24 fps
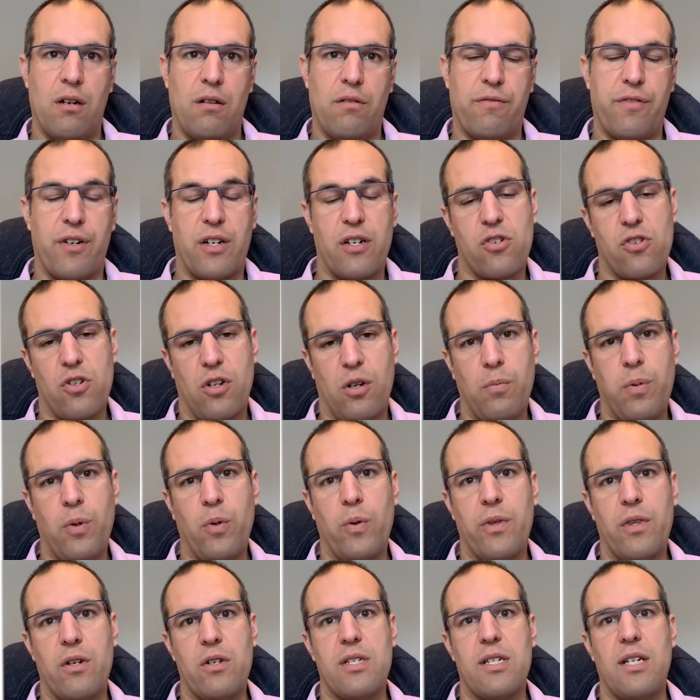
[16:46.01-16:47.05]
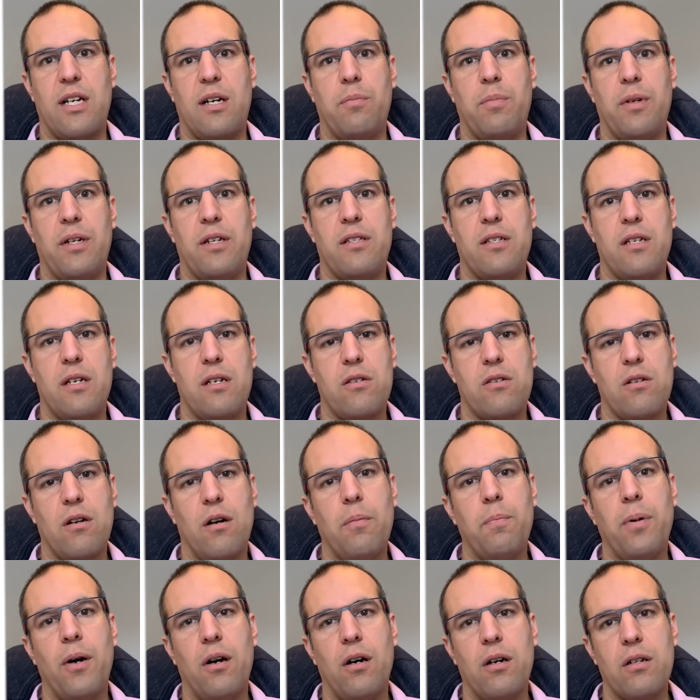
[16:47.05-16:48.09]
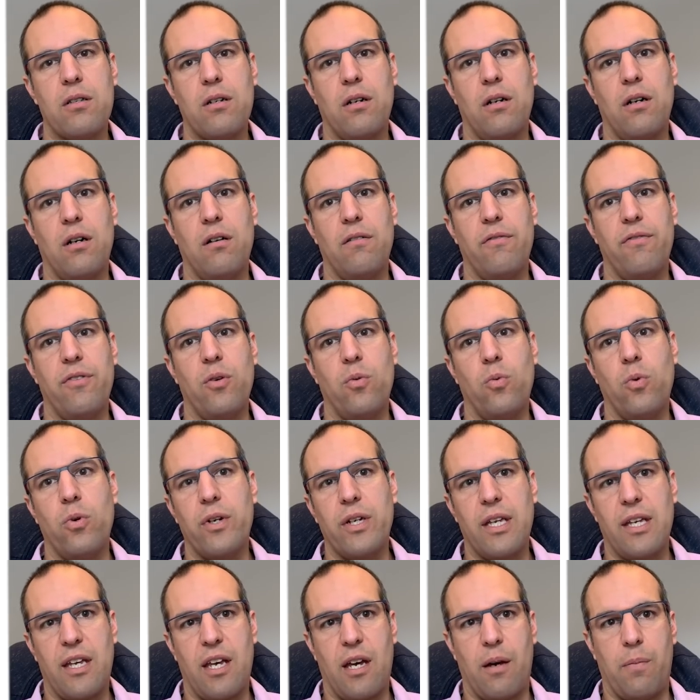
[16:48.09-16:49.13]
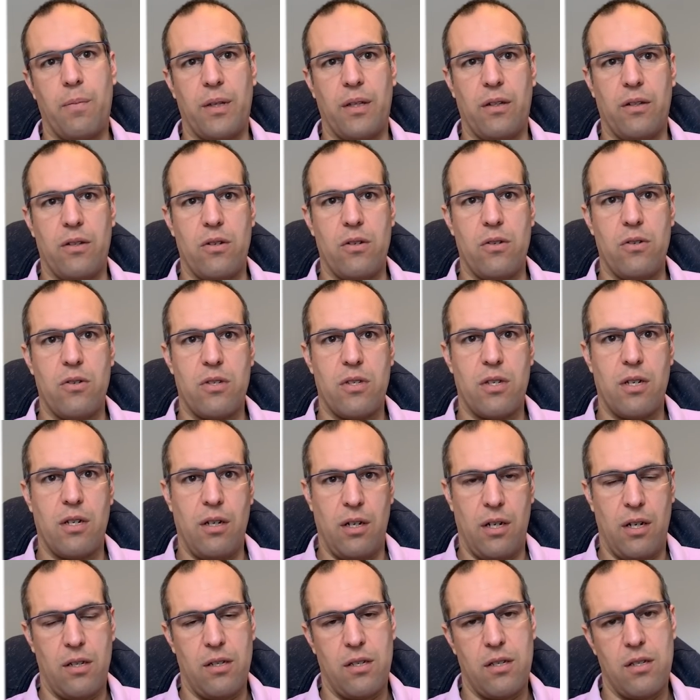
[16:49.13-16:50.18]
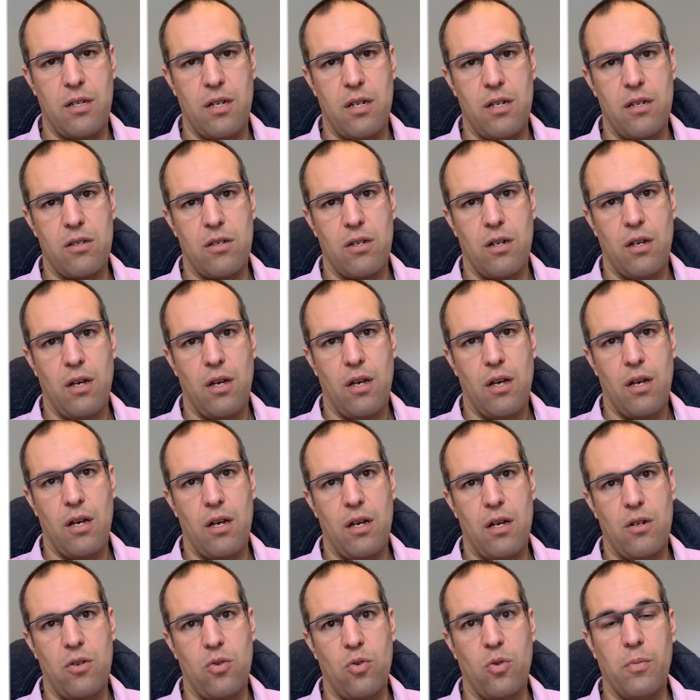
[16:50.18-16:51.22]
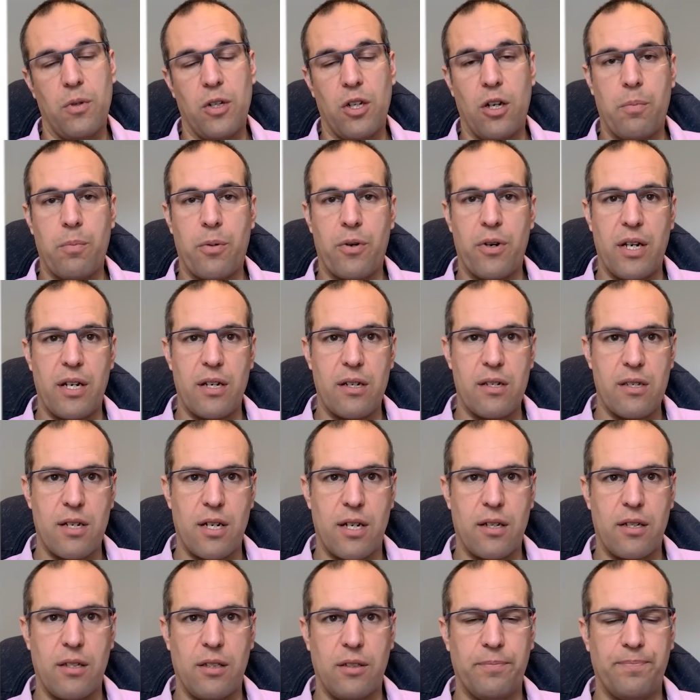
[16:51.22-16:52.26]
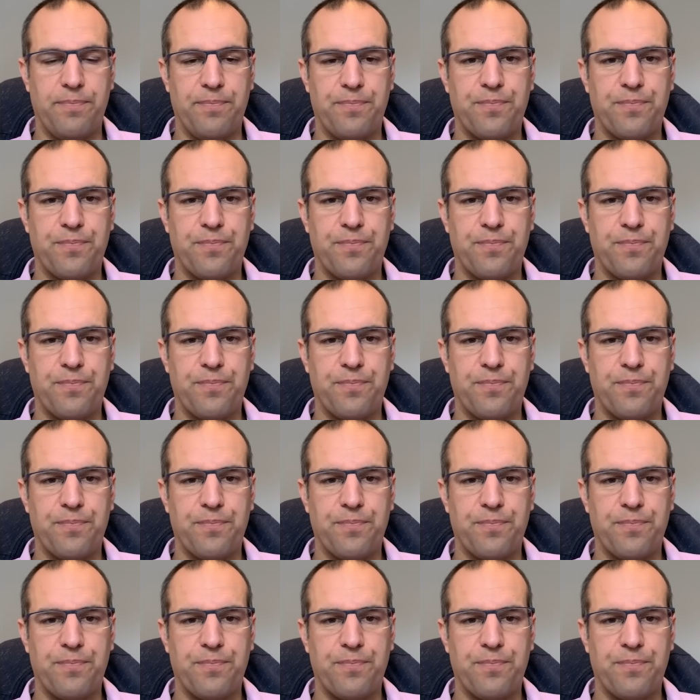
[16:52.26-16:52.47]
For example, when those liabilities are part of the working capital used in an entity's normal operating cycle.